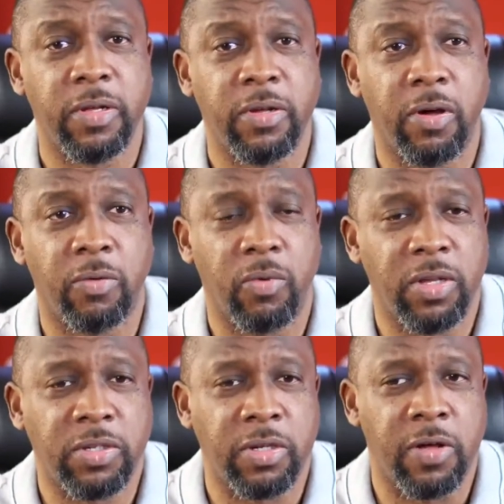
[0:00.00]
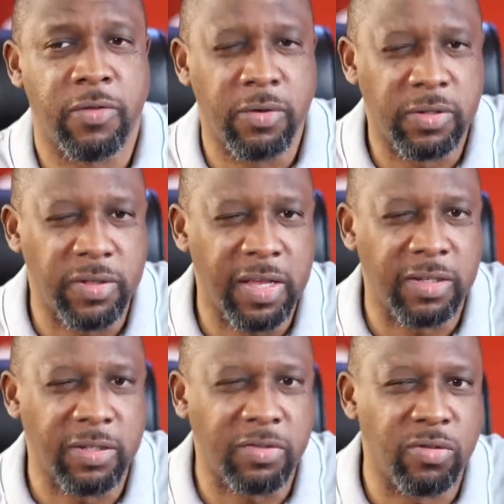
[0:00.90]
God wants those
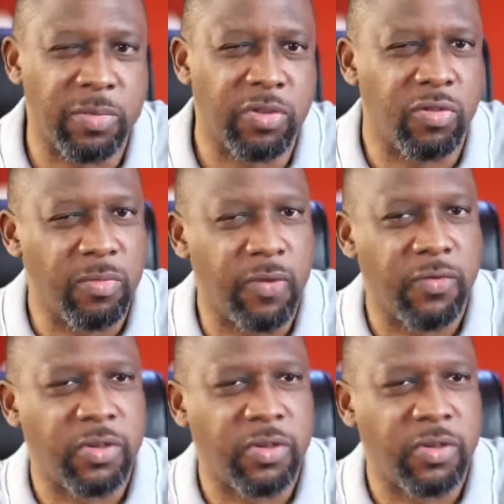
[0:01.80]
things to be removed.